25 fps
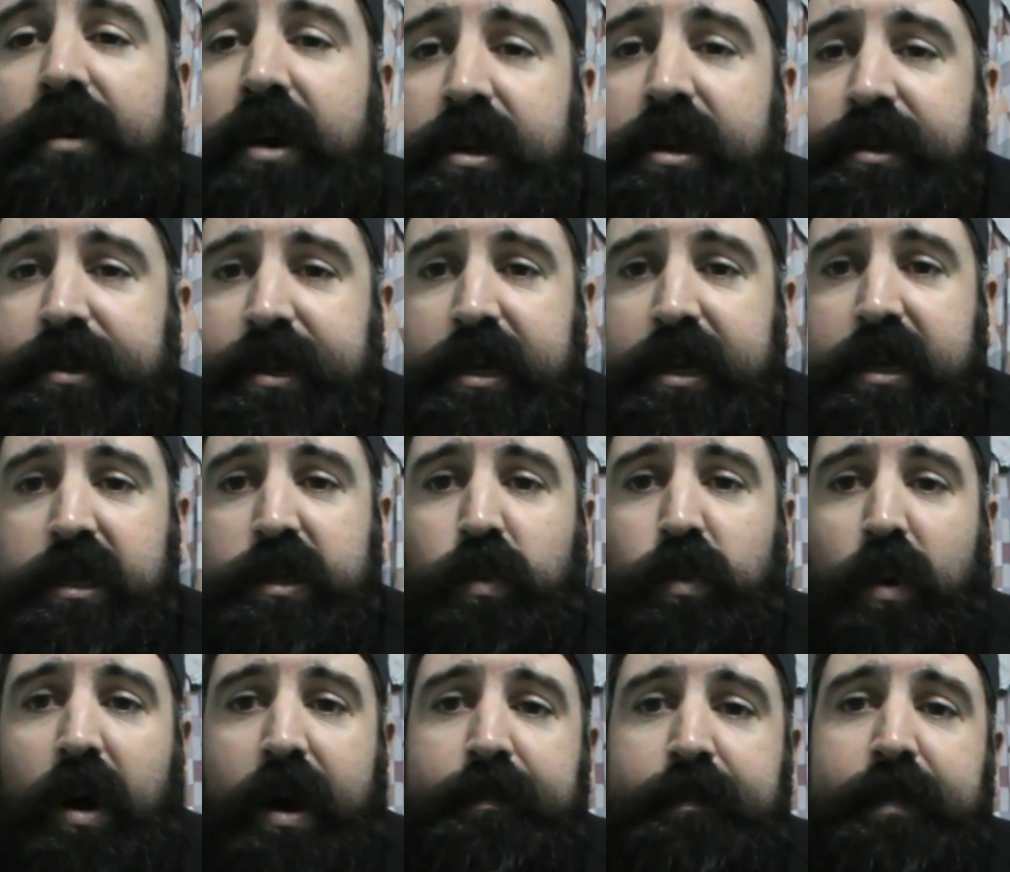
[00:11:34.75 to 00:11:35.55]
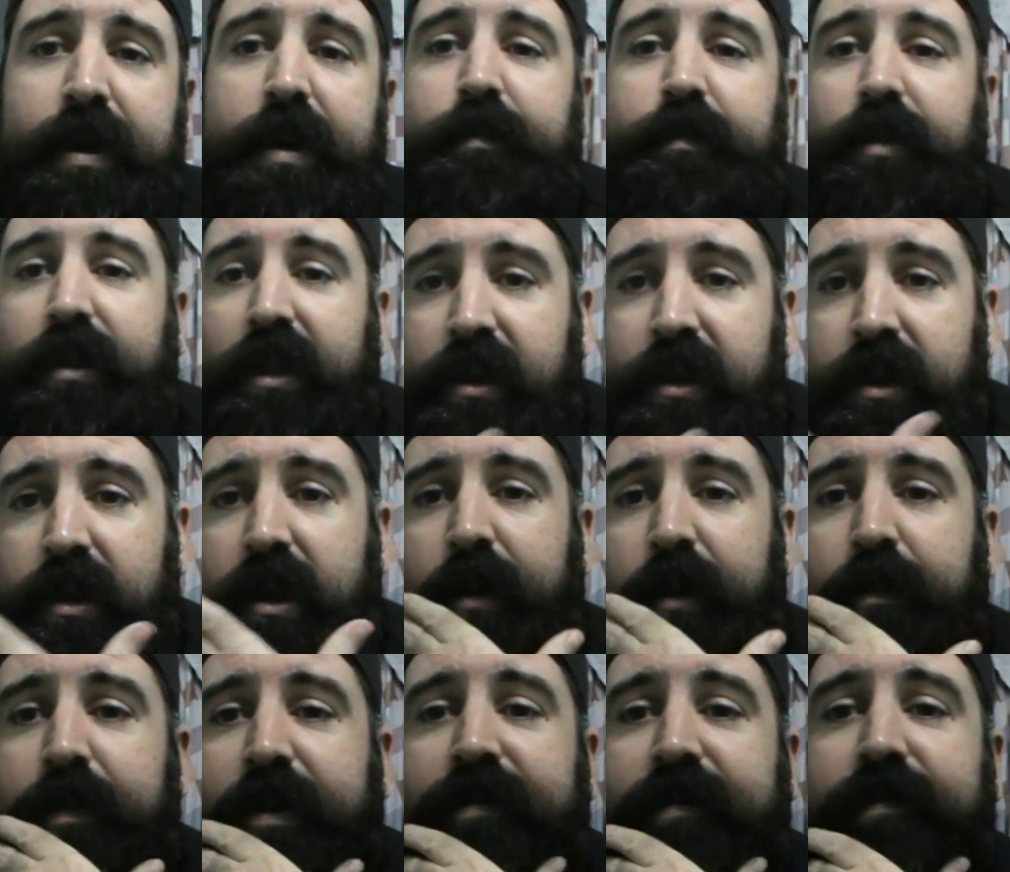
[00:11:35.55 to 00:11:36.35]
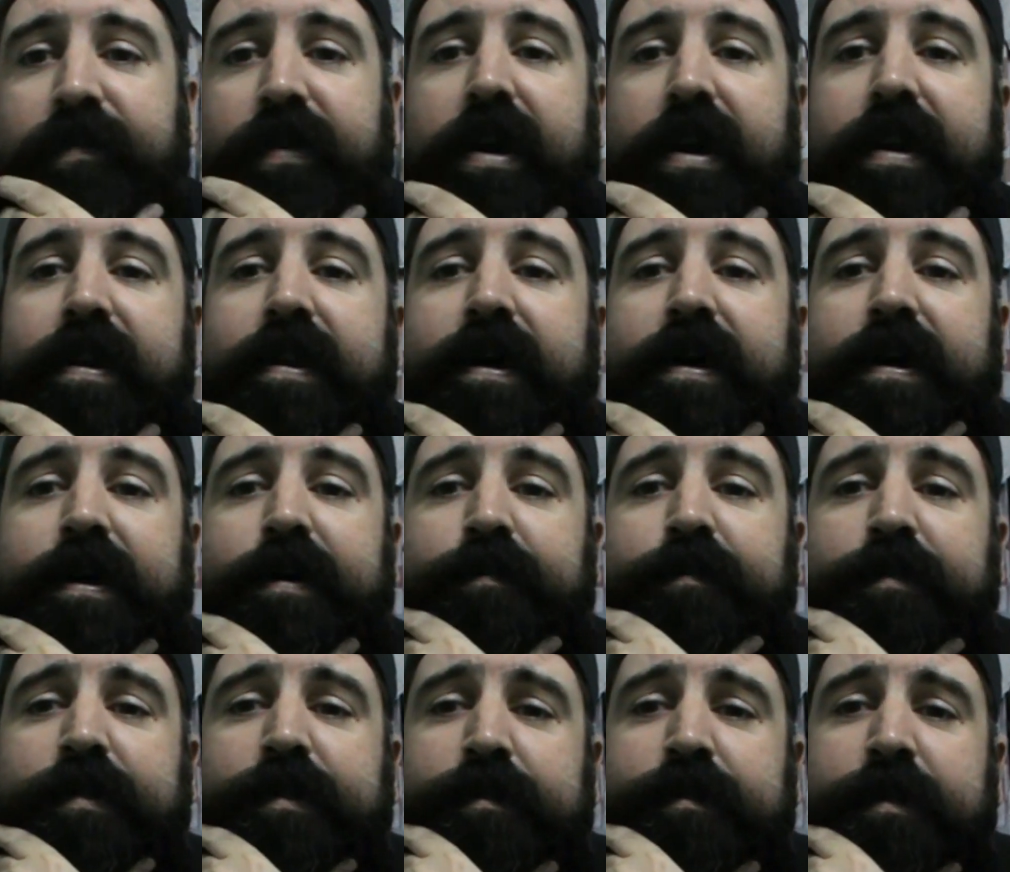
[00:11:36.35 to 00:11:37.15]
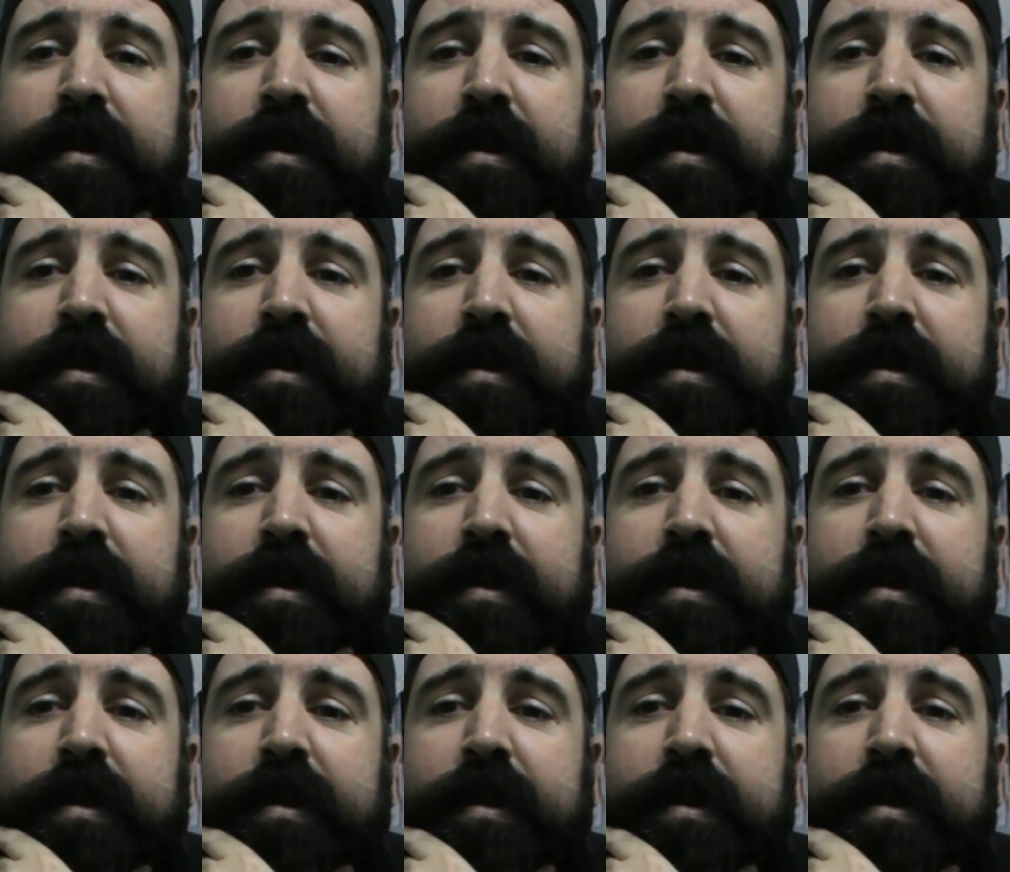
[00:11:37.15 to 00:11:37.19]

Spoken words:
ideas why people ended up in Vietnam.